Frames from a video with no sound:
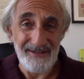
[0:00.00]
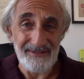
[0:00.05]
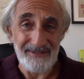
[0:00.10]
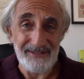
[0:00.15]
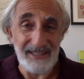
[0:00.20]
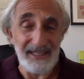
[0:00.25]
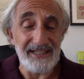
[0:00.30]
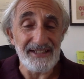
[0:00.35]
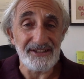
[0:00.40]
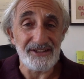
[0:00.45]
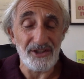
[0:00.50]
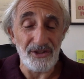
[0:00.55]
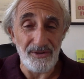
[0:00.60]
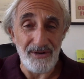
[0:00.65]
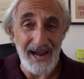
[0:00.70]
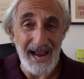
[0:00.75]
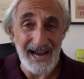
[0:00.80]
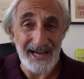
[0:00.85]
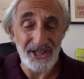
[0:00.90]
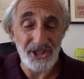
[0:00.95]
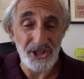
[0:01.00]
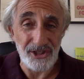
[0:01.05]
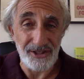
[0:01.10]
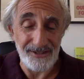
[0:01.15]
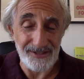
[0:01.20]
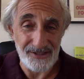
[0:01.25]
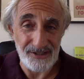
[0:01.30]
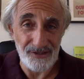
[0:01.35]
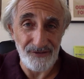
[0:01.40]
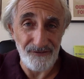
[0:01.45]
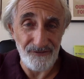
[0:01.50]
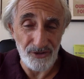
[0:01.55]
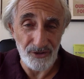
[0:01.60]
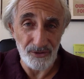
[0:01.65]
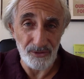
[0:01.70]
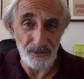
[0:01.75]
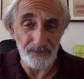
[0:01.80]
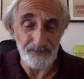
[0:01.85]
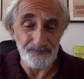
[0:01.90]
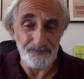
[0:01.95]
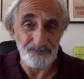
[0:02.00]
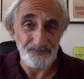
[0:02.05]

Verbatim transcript: the interactionist view